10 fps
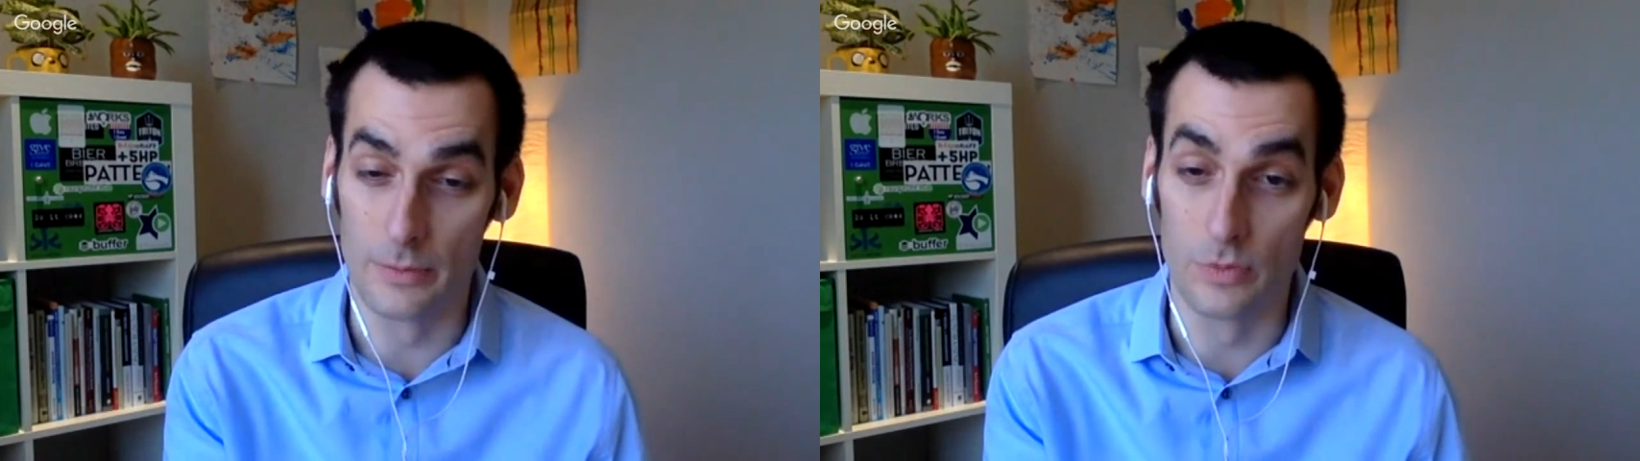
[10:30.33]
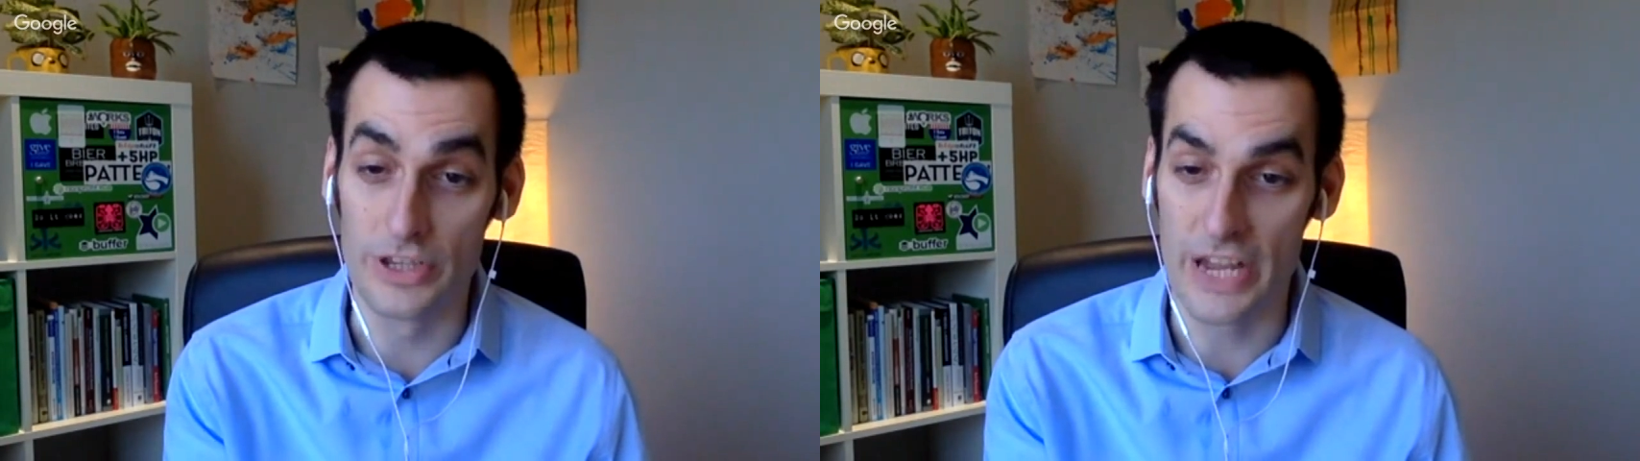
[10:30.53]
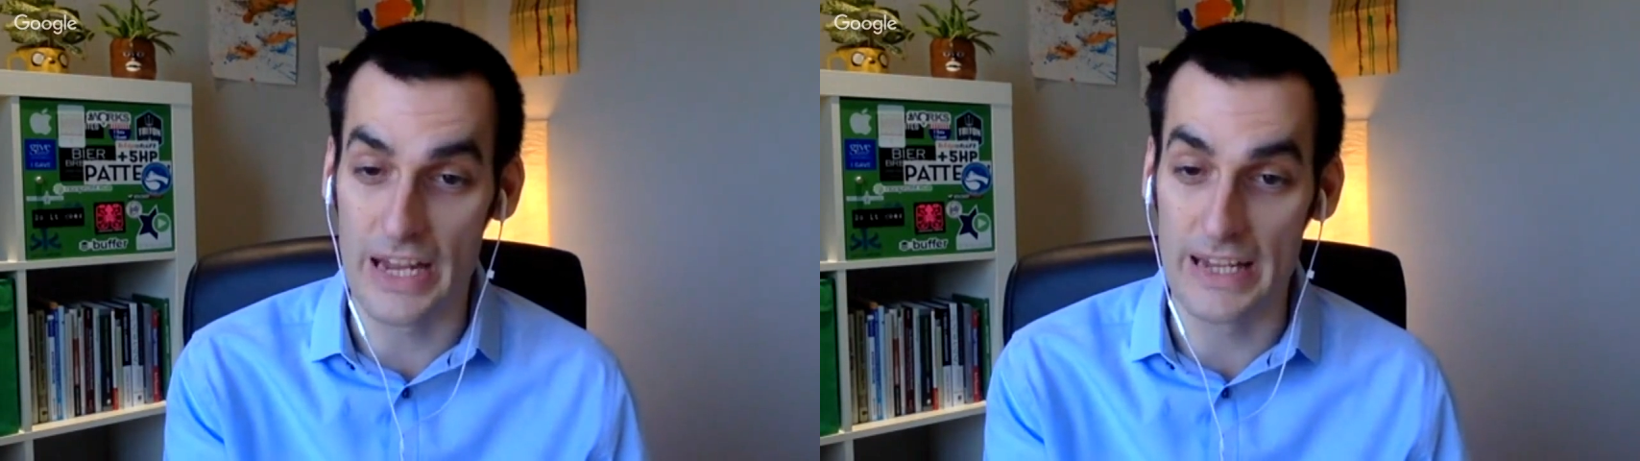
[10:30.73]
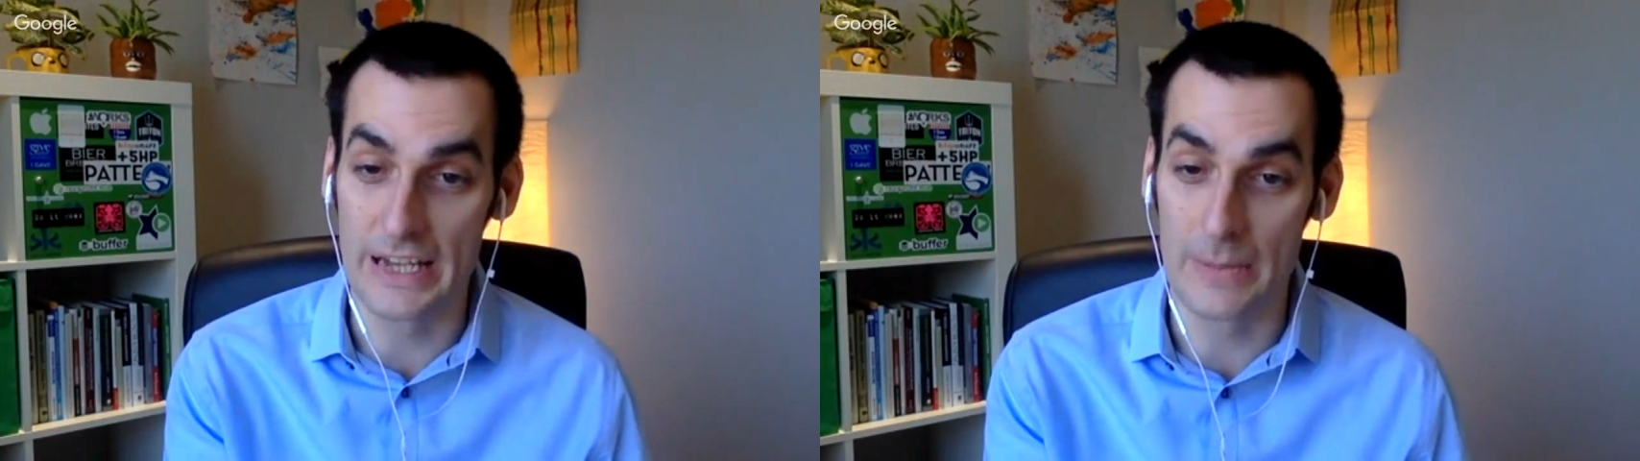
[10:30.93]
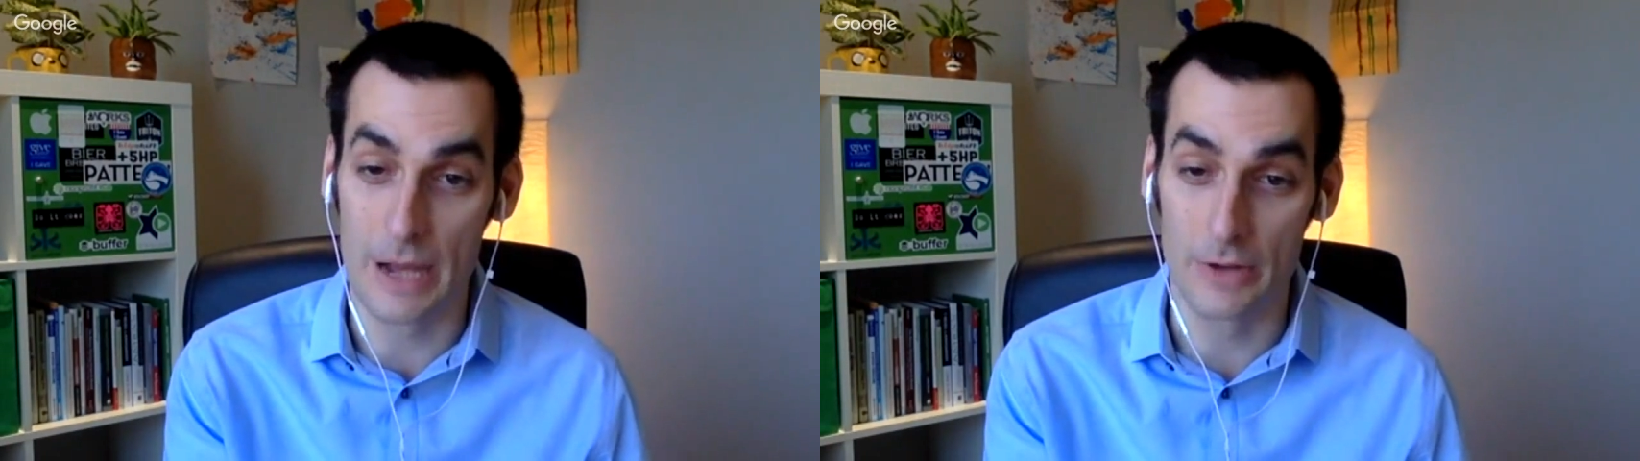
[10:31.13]

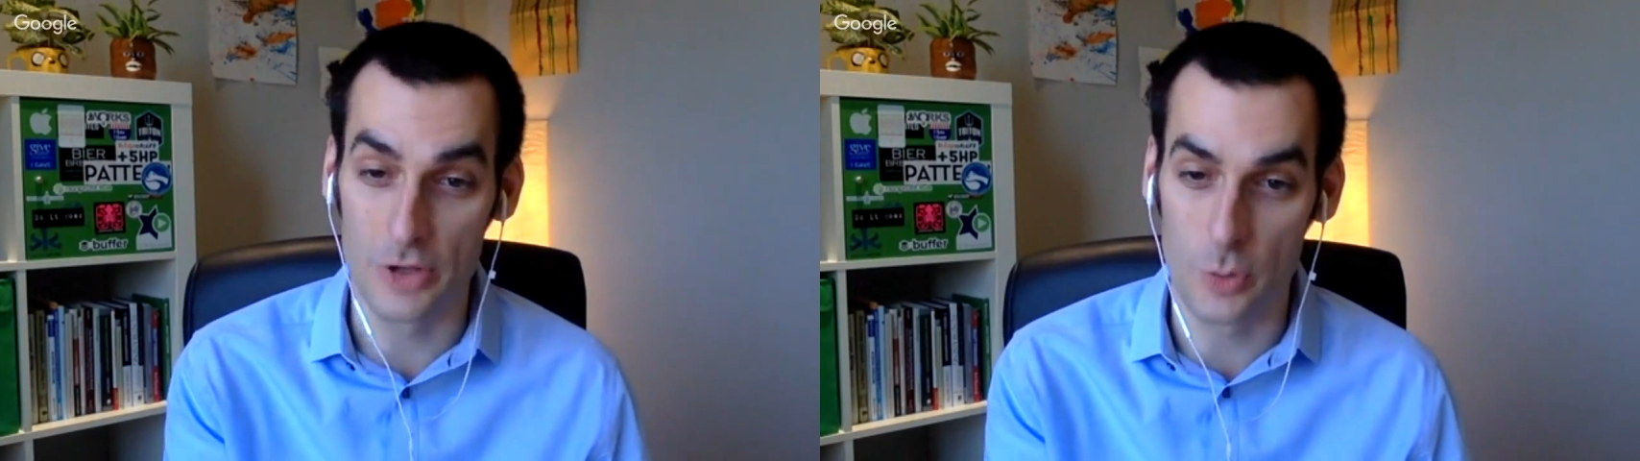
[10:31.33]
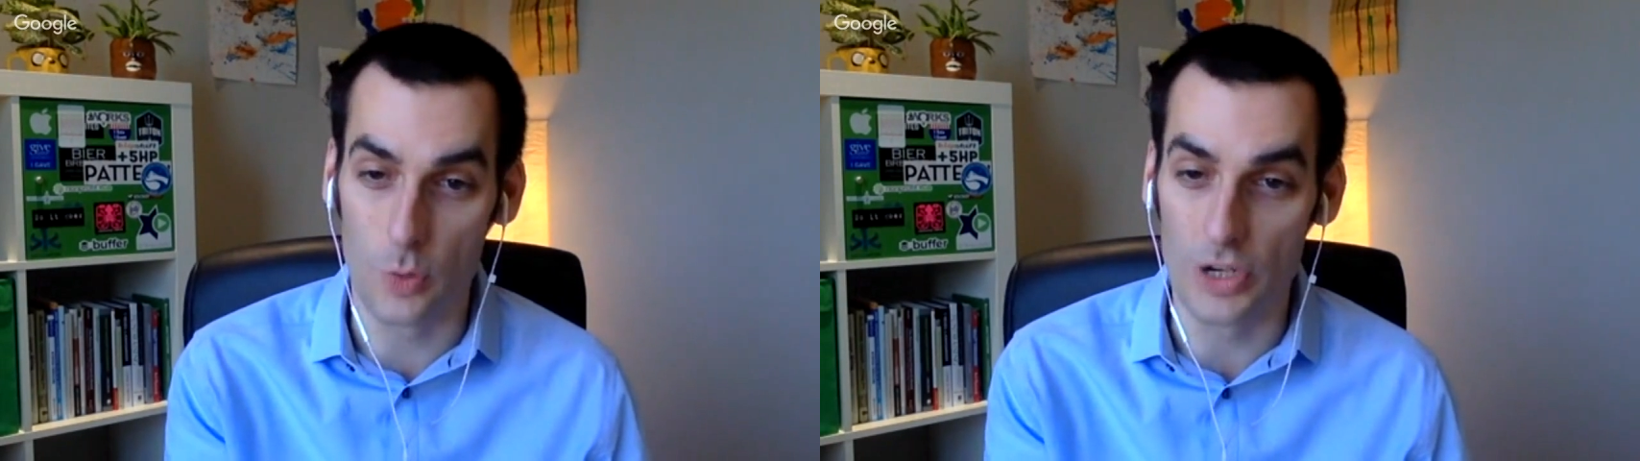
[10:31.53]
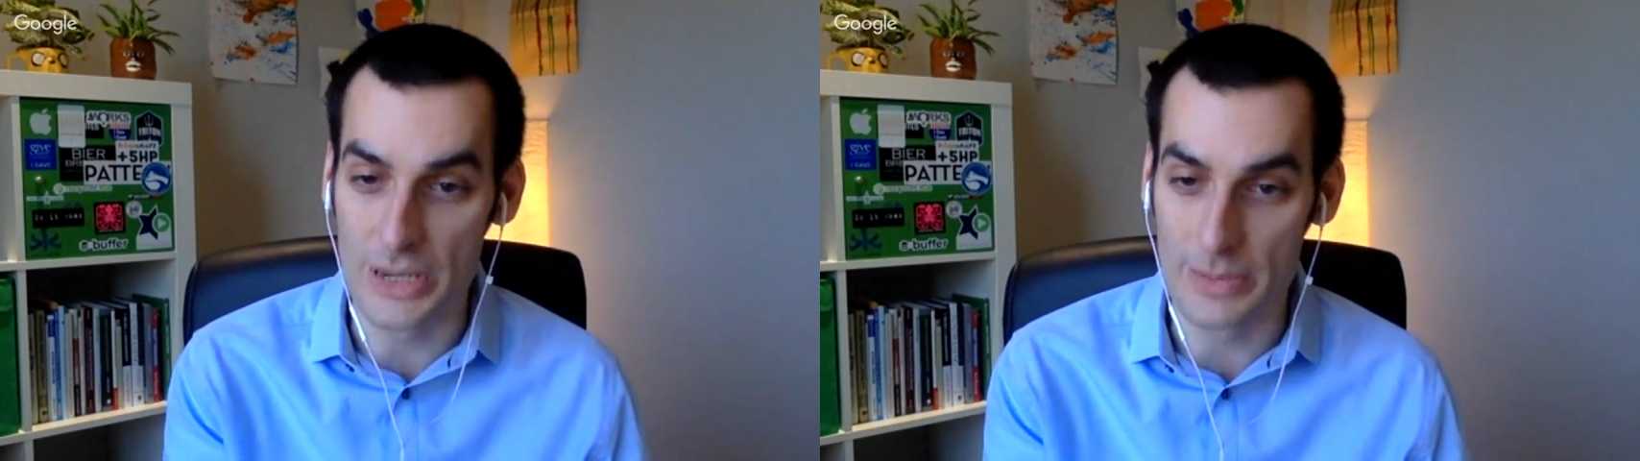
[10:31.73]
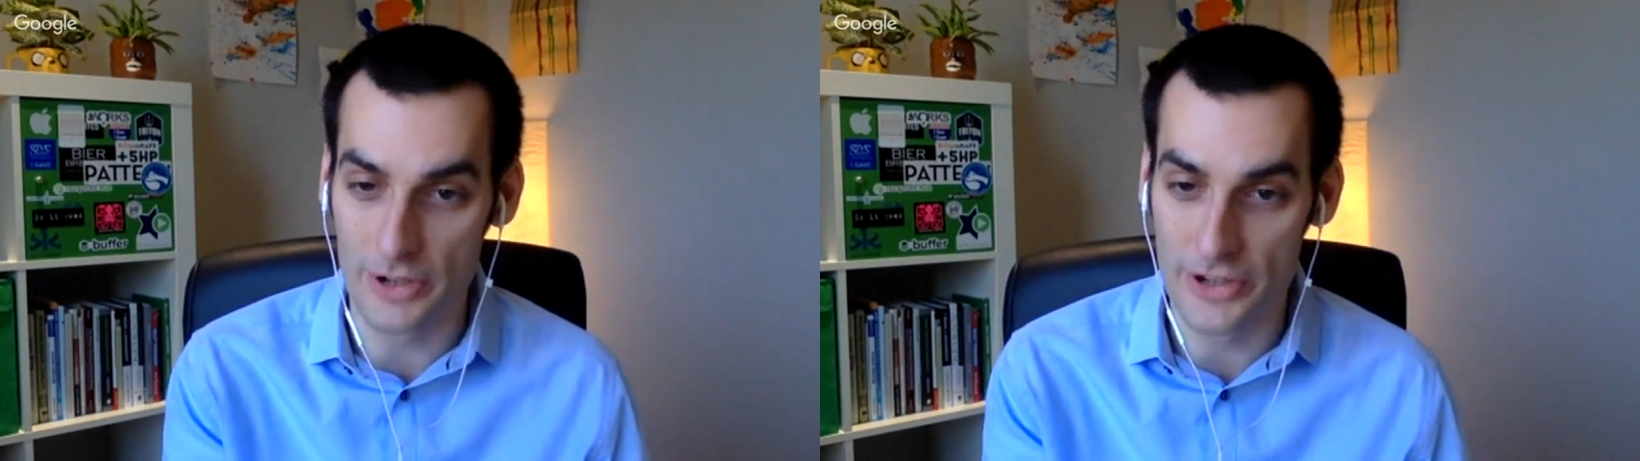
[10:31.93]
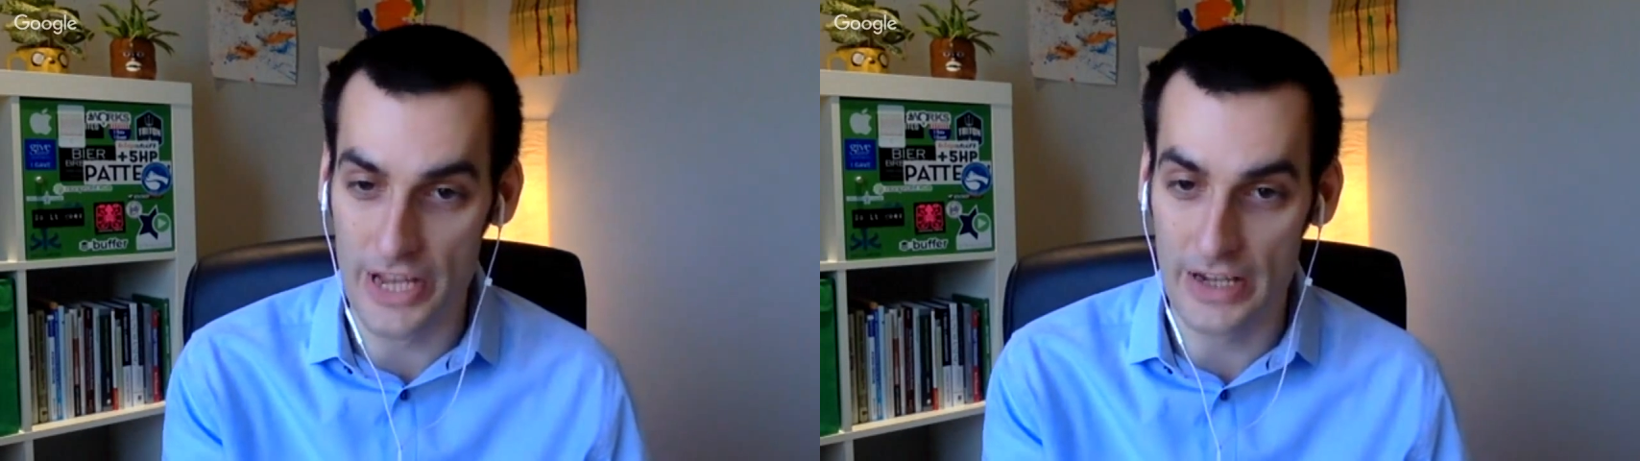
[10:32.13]
retaining about
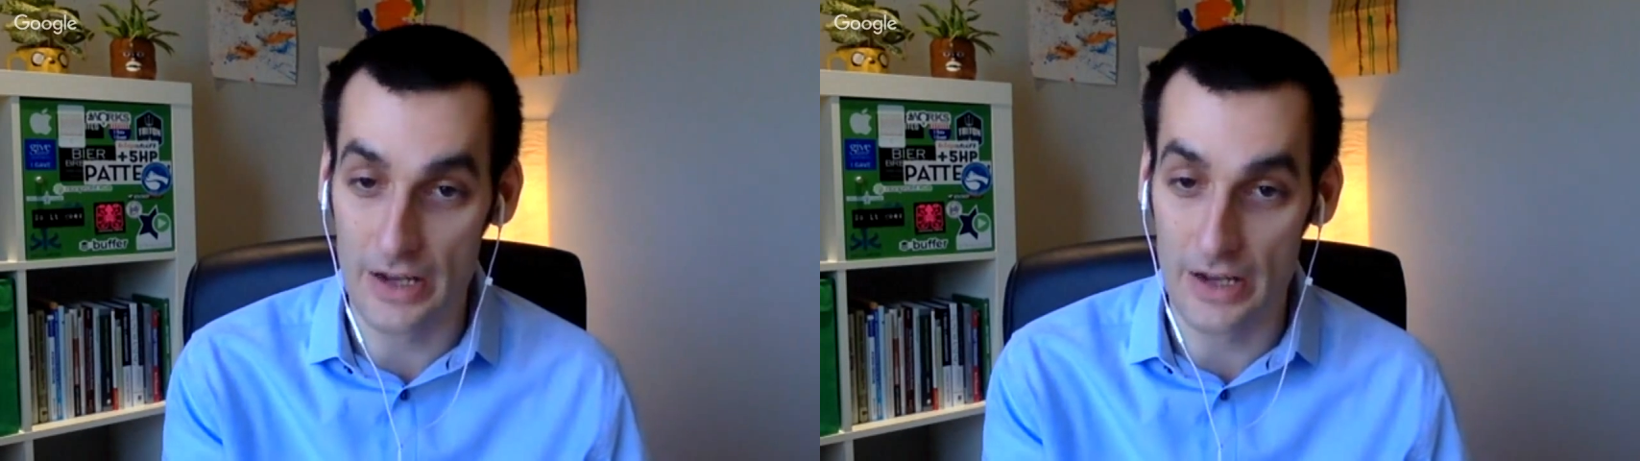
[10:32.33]
20%